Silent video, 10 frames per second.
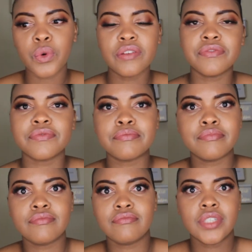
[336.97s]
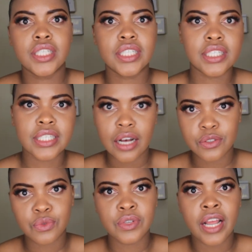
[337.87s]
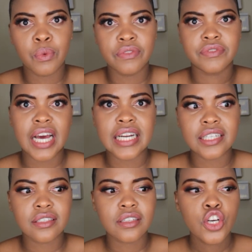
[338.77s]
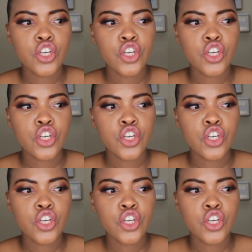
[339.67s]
we've dealt, like we've done it.